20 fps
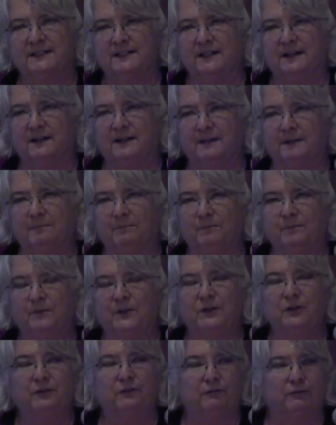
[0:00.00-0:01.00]
the
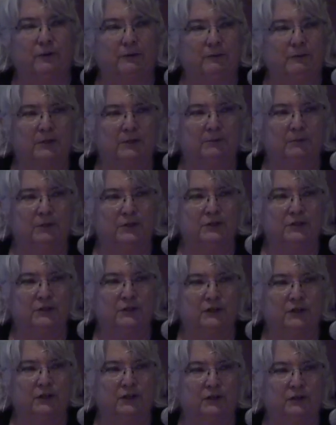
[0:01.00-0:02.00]
Uniform Commercial
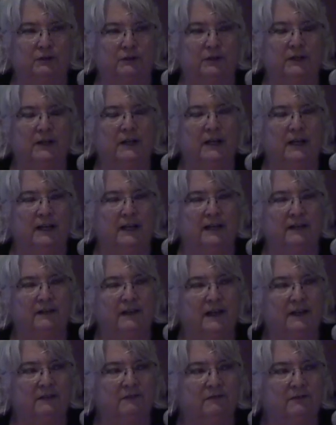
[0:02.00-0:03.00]
Code, and
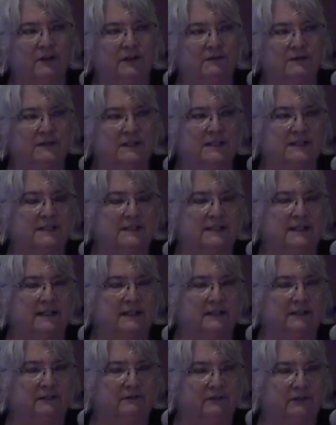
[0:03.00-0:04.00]
that involves the
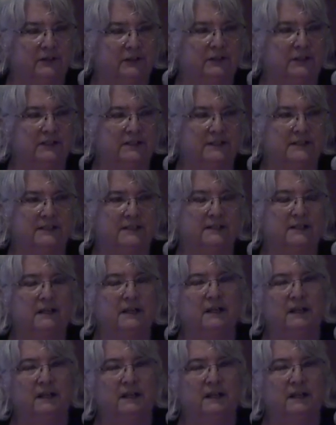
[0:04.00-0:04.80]
sale of goods.